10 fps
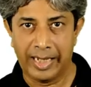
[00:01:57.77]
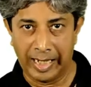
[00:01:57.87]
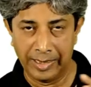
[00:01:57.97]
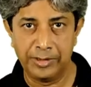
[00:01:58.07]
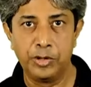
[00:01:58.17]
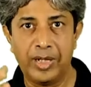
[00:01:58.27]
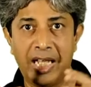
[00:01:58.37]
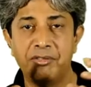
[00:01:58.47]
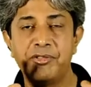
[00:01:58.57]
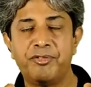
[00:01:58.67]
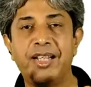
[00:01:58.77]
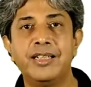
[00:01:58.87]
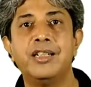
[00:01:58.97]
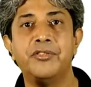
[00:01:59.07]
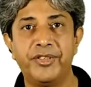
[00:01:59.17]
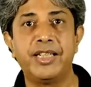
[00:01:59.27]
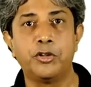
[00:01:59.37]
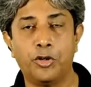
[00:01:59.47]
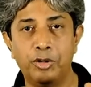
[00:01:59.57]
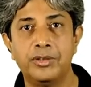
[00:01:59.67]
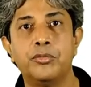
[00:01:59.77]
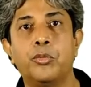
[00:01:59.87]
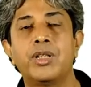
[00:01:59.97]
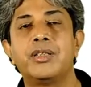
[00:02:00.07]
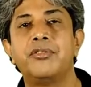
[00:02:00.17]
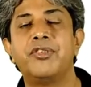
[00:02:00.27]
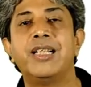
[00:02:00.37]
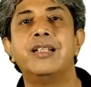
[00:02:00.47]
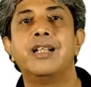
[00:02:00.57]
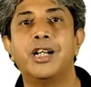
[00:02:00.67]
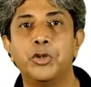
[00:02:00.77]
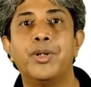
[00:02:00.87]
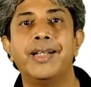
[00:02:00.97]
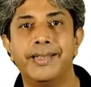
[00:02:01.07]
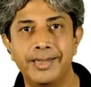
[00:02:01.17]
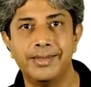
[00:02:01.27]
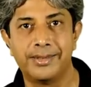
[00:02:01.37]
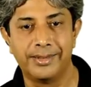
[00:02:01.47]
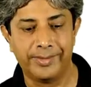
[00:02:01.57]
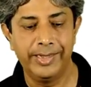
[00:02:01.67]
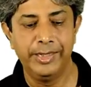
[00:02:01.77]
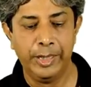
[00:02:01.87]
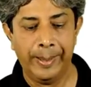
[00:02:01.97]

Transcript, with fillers: and you know have a final effect on what the final ROI is, right?